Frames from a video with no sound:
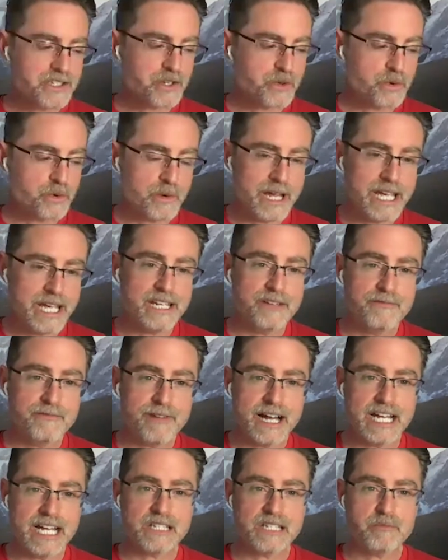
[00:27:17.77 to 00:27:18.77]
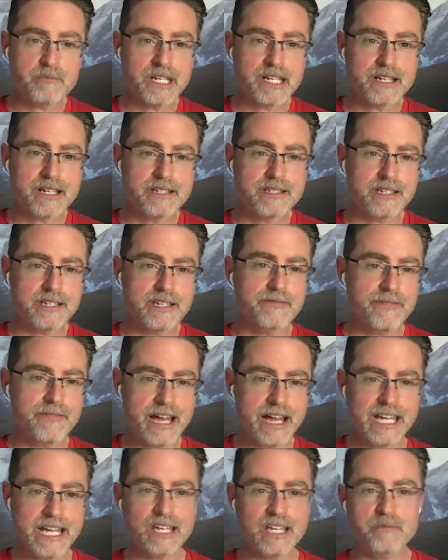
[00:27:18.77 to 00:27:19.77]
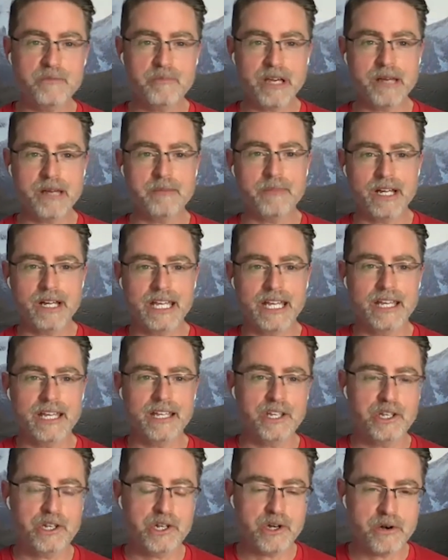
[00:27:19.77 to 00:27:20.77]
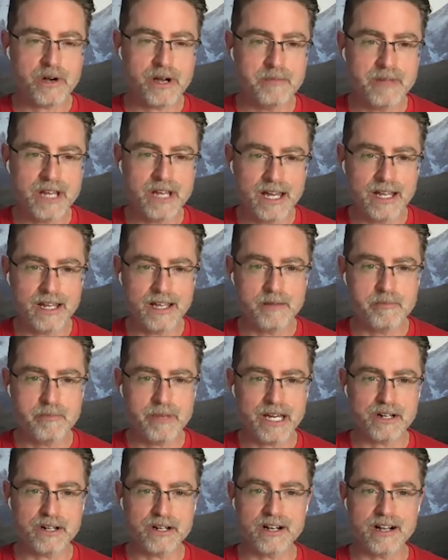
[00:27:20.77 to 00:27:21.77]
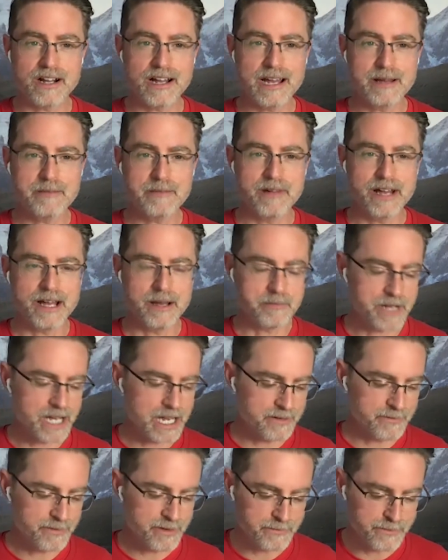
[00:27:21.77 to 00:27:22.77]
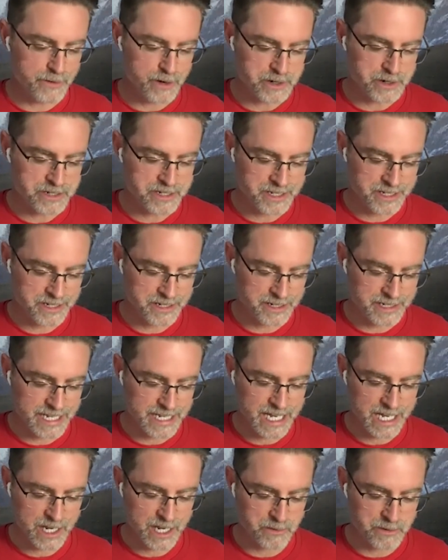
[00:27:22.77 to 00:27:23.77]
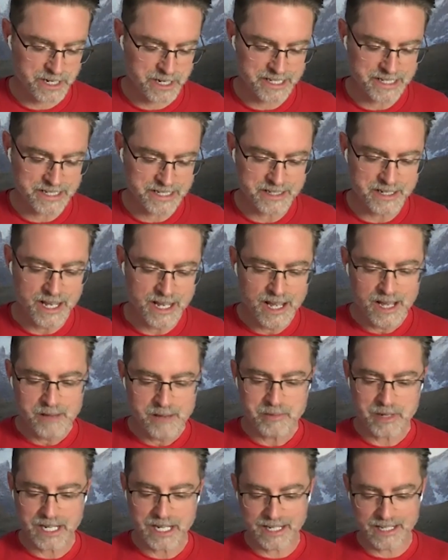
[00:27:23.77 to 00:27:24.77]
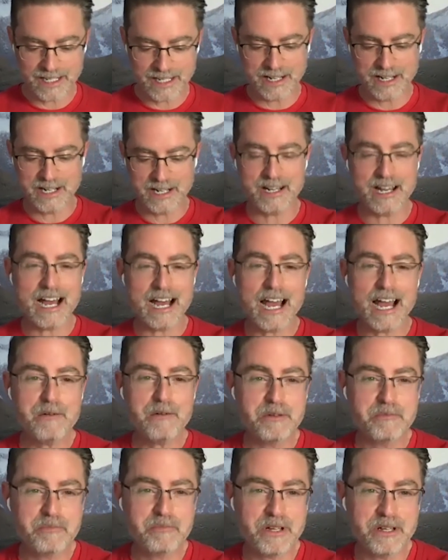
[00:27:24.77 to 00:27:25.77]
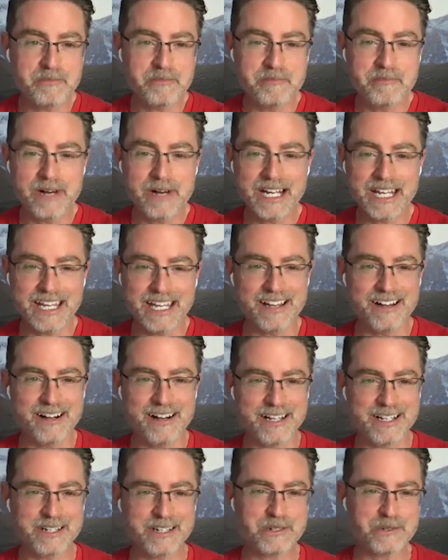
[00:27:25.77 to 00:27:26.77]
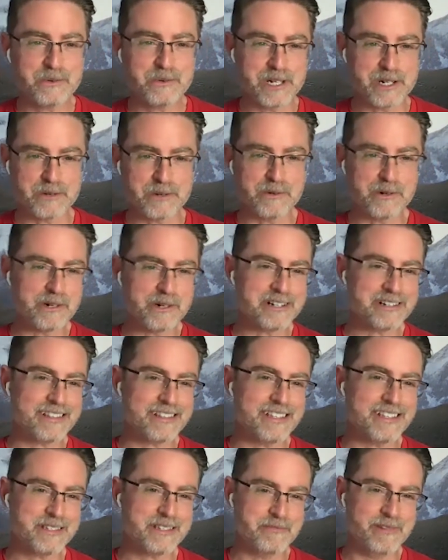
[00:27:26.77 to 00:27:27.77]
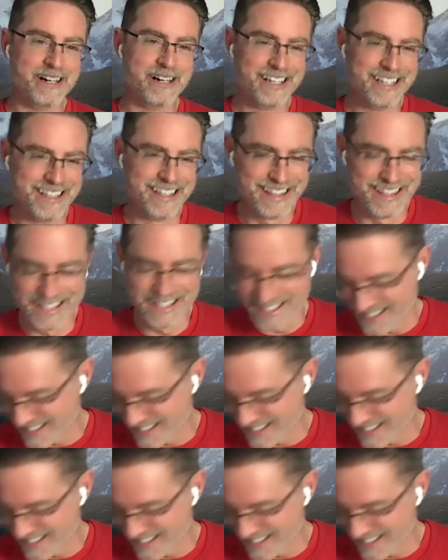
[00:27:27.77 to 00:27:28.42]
great advice, because if I could bet money, and I'm not a bettor, I'm kind of averse to taking risks, but I would put money on Twitter wars this month.